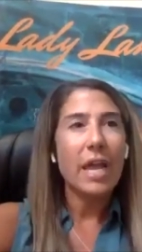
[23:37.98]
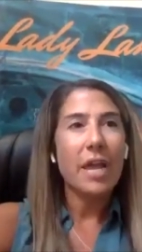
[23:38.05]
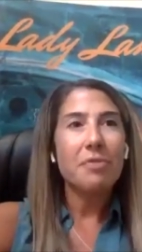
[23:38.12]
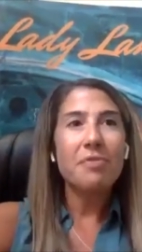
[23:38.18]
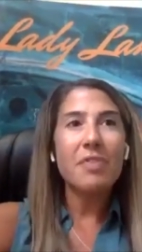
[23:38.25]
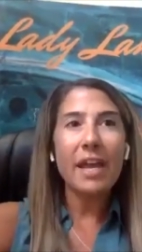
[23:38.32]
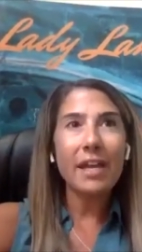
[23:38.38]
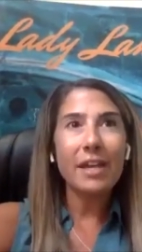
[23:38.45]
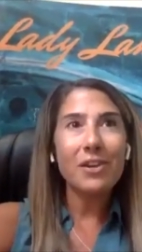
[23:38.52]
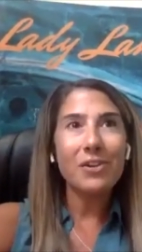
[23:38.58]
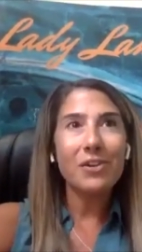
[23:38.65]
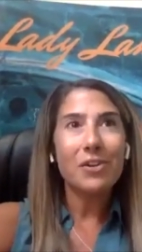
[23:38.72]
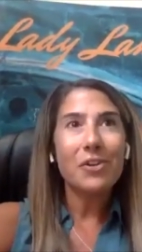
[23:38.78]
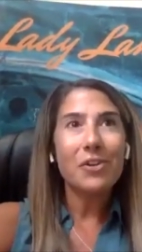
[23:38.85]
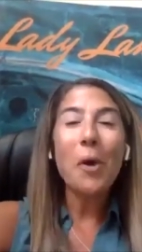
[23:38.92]
Then
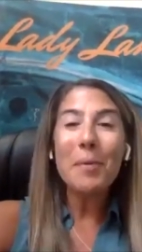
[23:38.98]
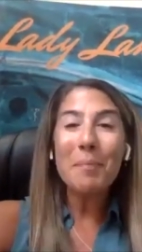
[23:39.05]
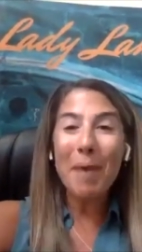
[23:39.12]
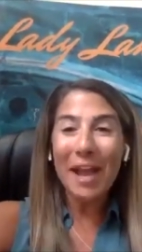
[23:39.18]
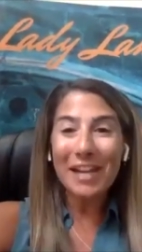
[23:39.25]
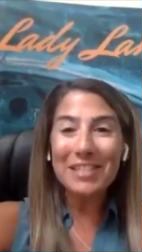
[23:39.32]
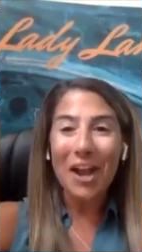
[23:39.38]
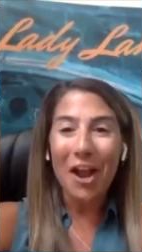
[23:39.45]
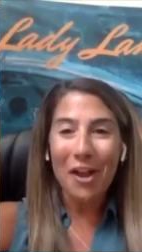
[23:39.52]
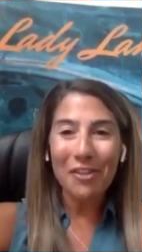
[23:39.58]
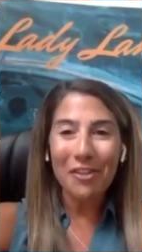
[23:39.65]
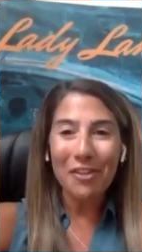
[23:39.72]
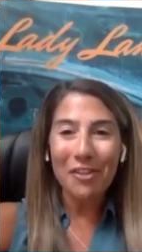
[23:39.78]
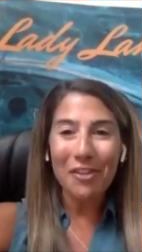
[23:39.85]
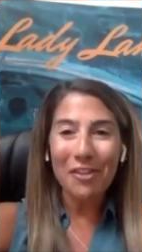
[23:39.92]
going back to
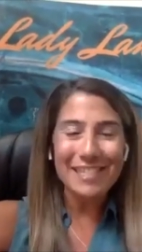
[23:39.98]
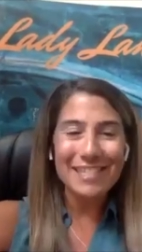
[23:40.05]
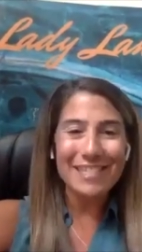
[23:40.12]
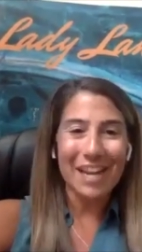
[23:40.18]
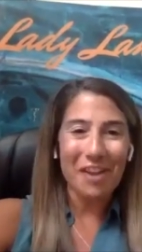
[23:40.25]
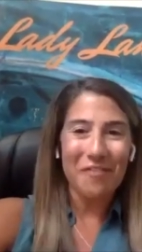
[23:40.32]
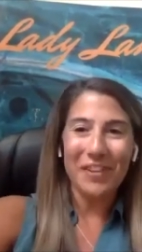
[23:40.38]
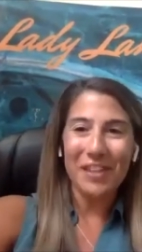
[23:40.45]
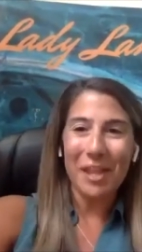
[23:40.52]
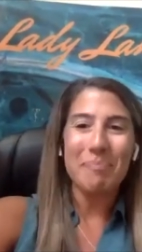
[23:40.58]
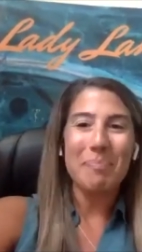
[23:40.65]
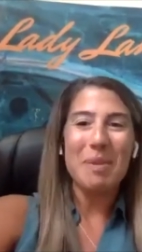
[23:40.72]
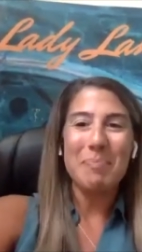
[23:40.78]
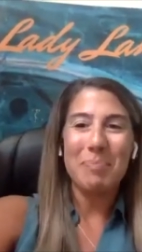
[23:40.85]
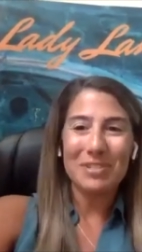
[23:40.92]
other things that I feel like
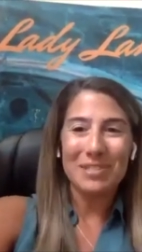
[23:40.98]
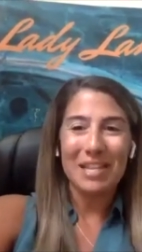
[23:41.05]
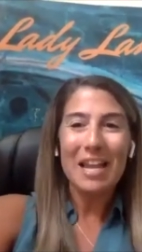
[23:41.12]
people,